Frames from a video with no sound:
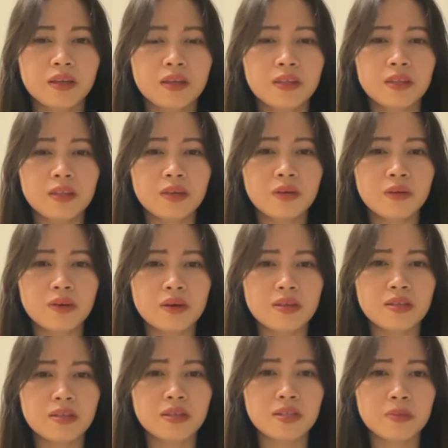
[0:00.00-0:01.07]
It
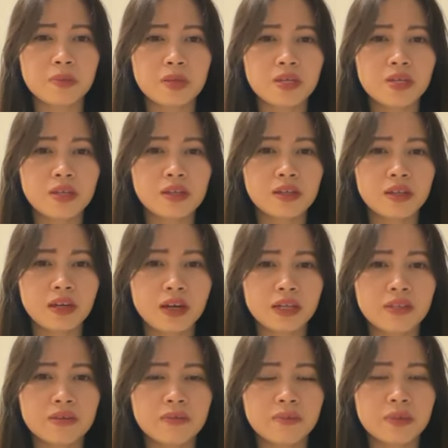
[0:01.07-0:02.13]
requires a special
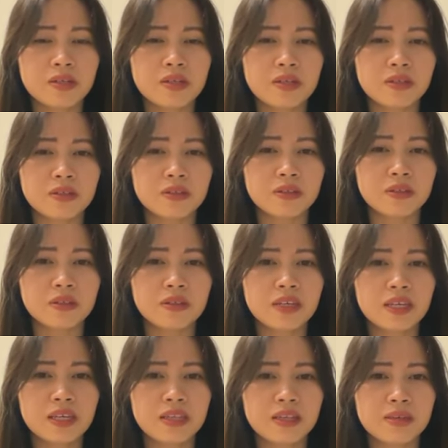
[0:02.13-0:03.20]
kind of person to
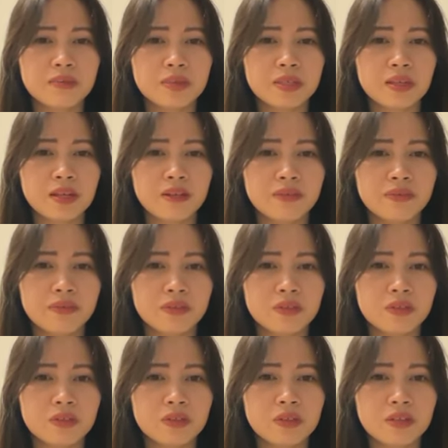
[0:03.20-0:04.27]
dedicate themselves
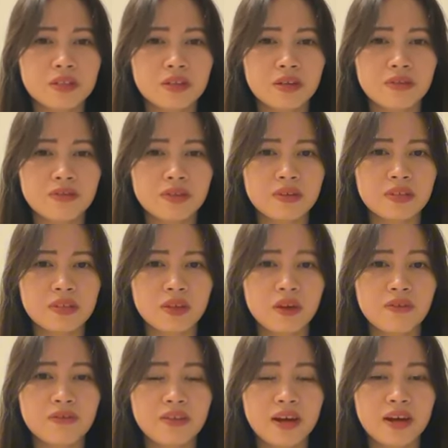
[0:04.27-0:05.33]
to the service
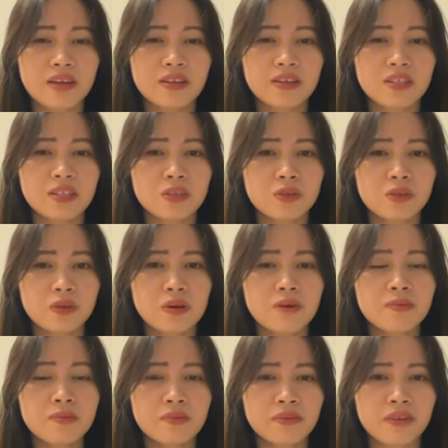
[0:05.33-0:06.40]
of others to
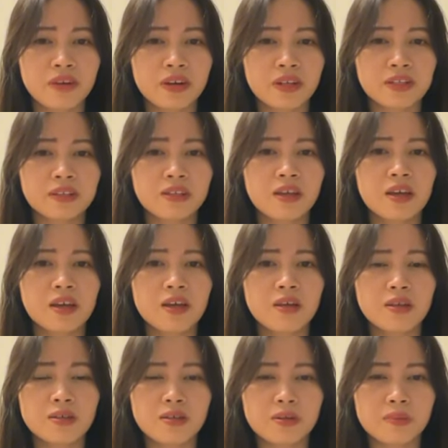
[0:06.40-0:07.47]
comfort,
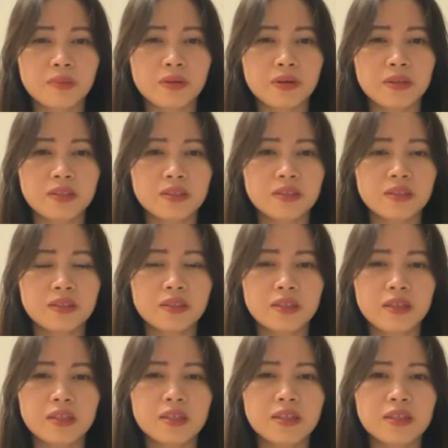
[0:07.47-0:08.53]
support,
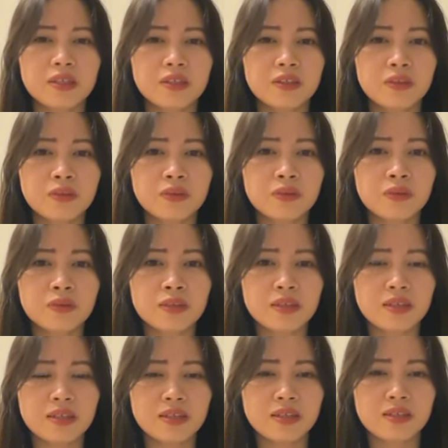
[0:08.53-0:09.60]
and care to those
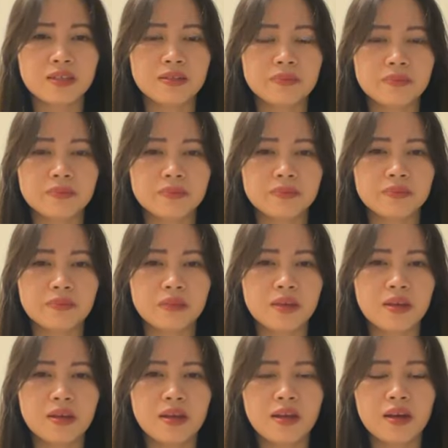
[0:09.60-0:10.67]
in need.
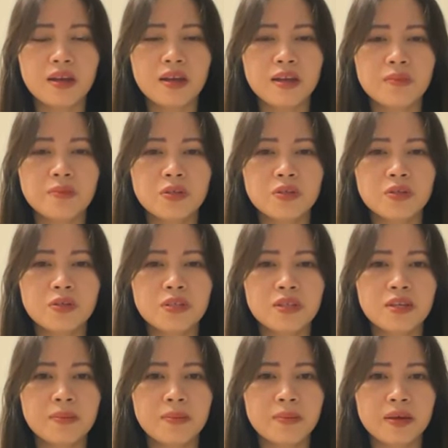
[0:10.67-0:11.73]
I have
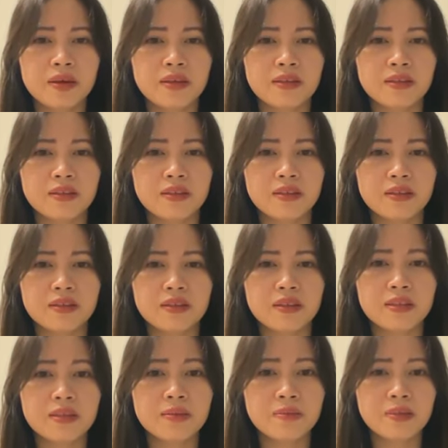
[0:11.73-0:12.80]
chosen a path
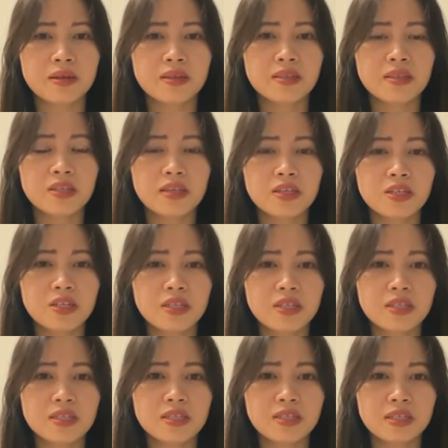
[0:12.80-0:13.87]
that demands not just